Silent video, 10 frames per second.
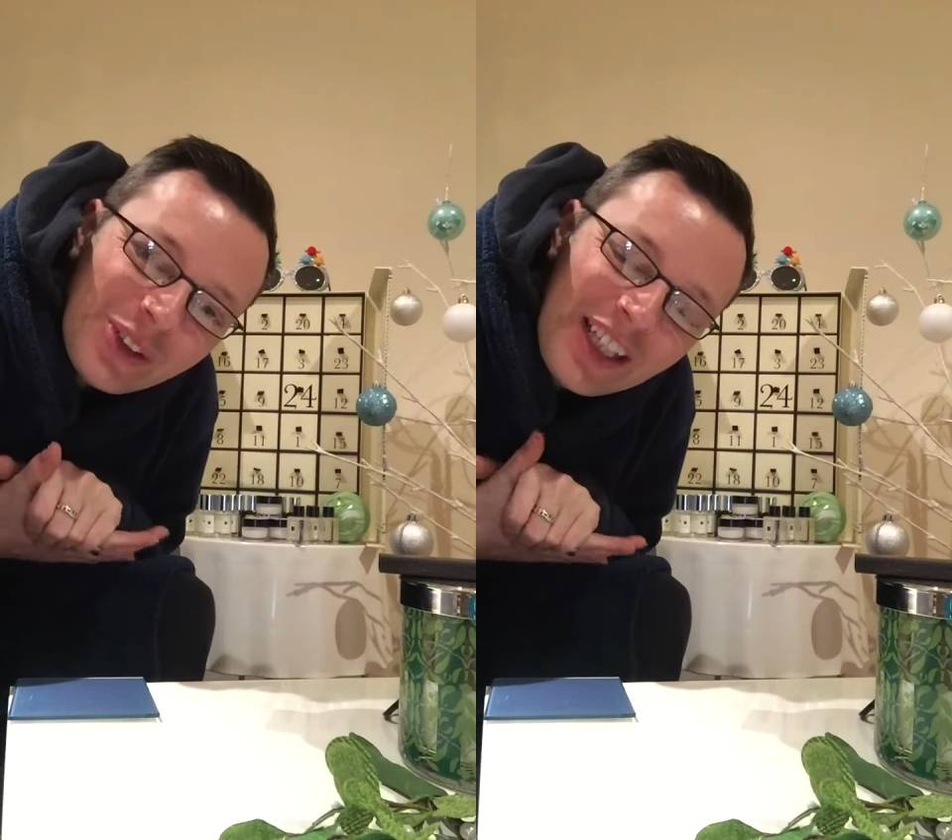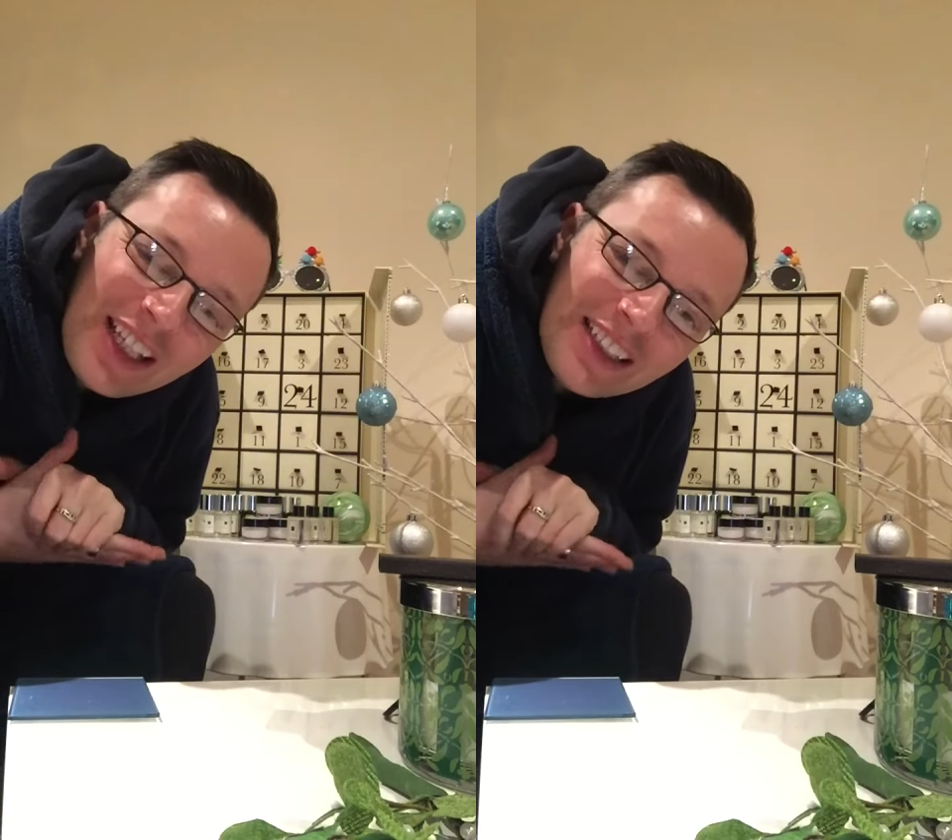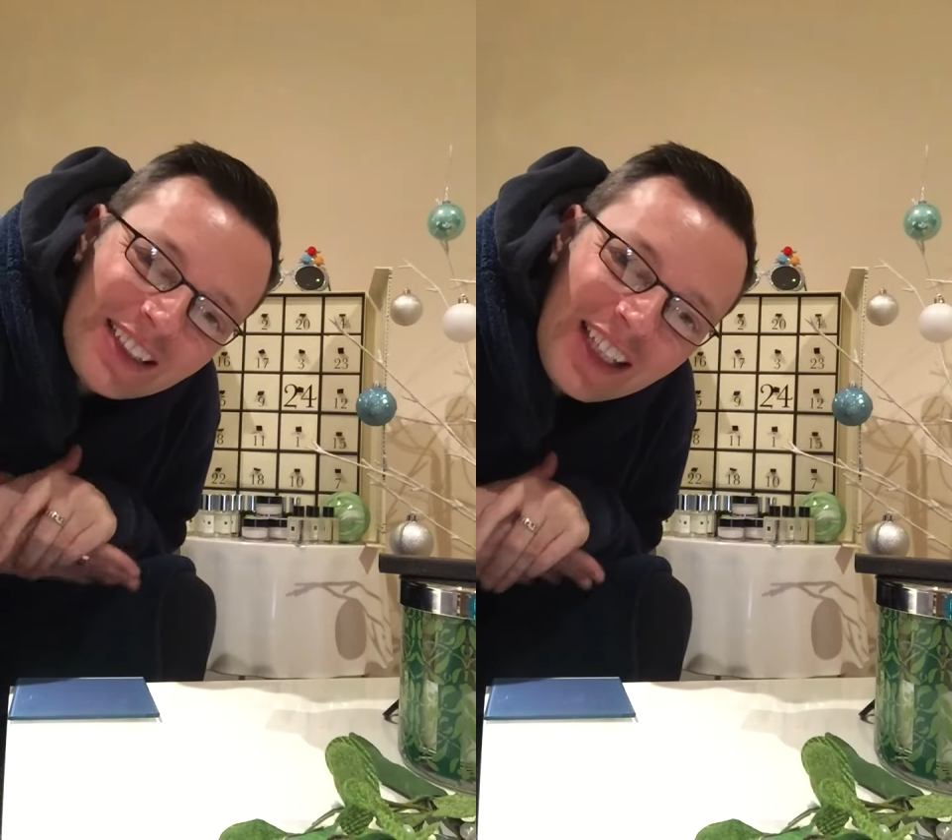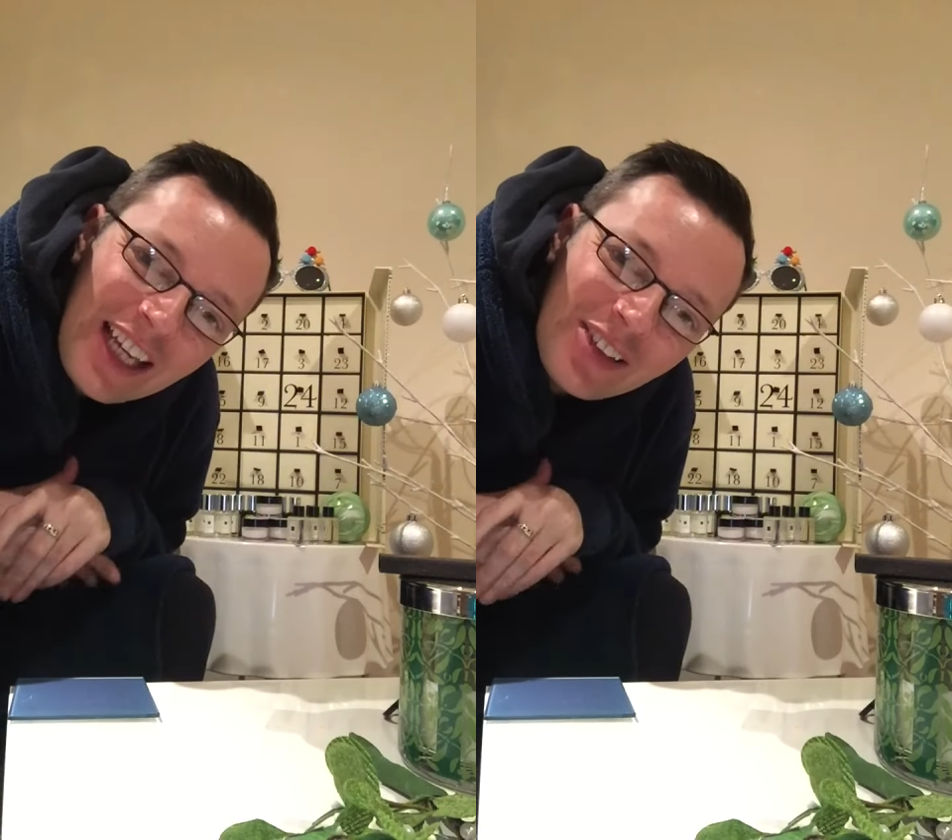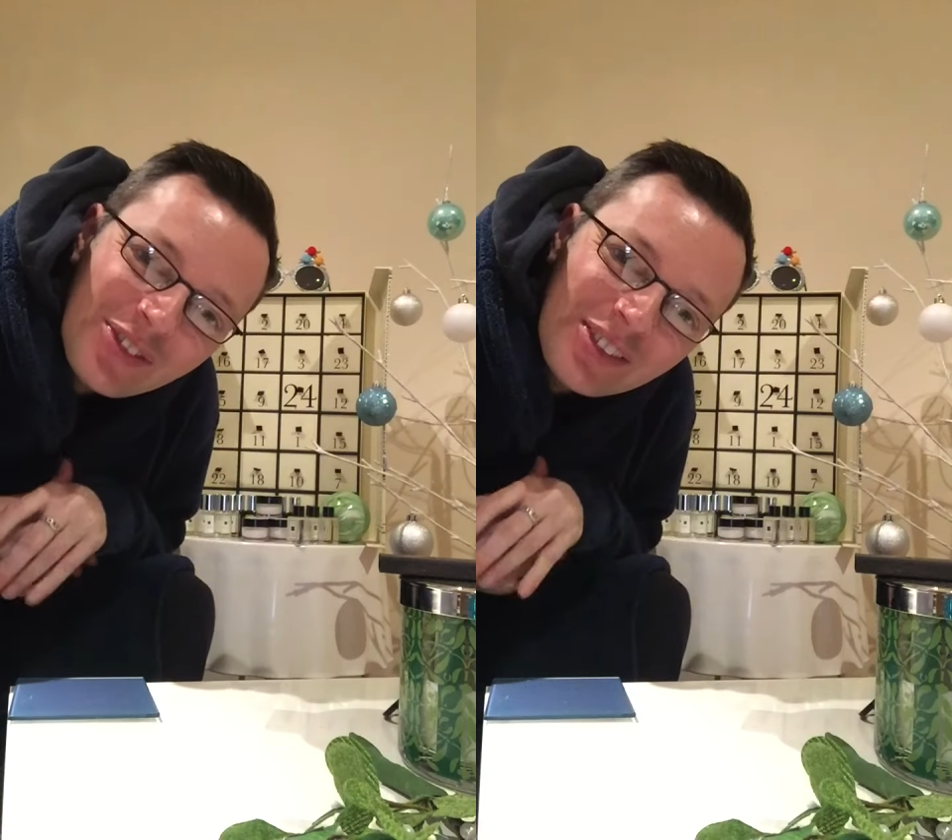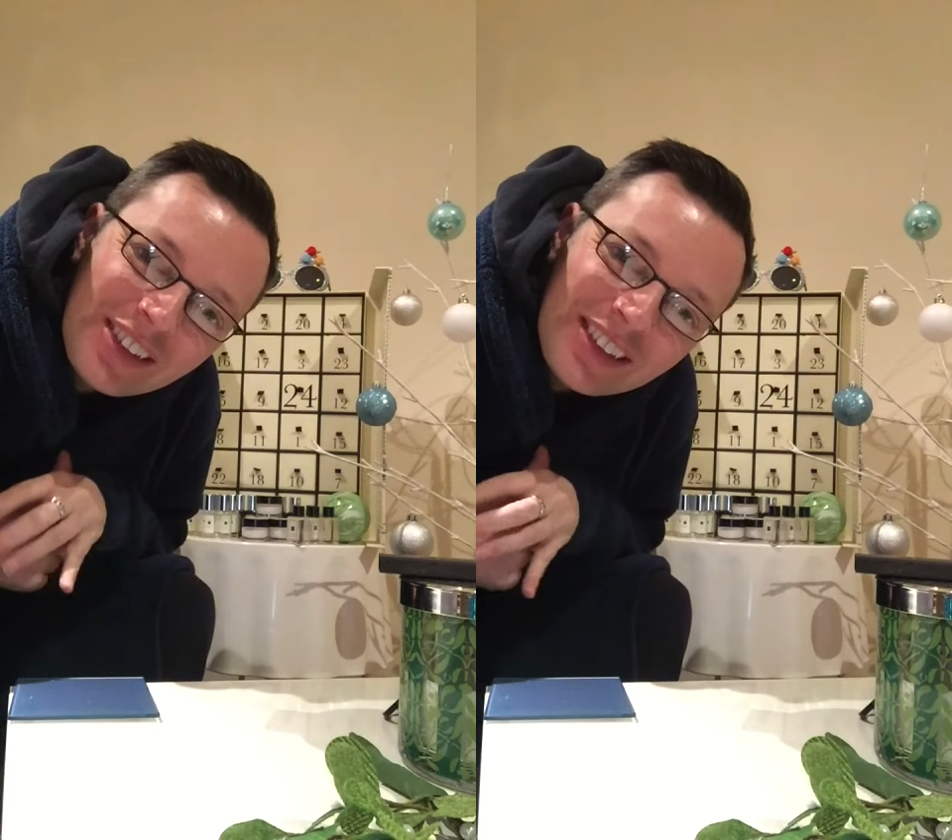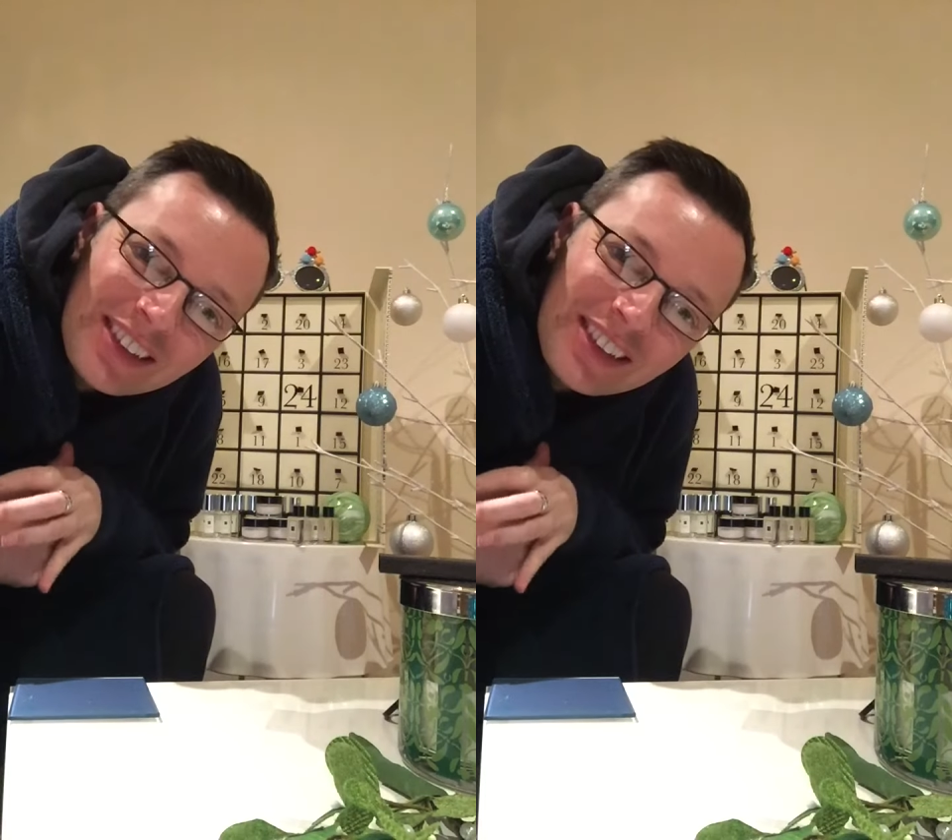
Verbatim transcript: days left,